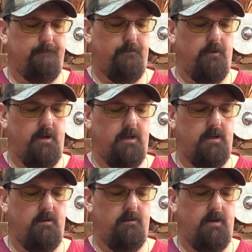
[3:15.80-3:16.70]
for the
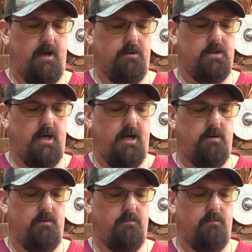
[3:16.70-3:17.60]
outside
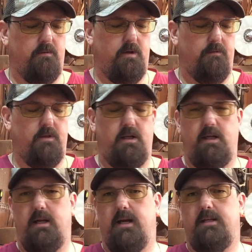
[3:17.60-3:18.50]
of
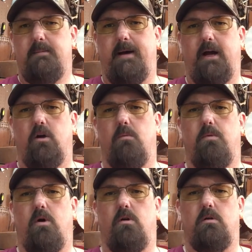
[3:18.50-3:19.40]
the tobacco
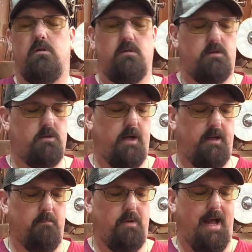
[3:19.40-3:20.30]
bowl, so I
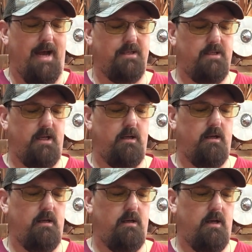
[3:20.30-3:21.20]
can blast it
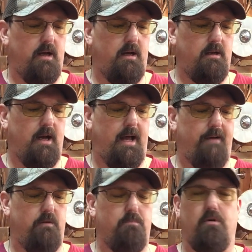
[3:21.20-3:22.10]
and not
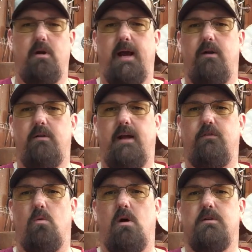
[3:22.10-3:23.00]
have it burn out and
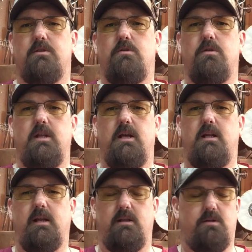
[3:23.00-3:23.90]
have the walls too
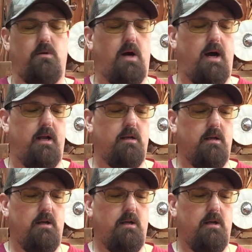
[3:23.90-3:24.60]
thin and get too hot.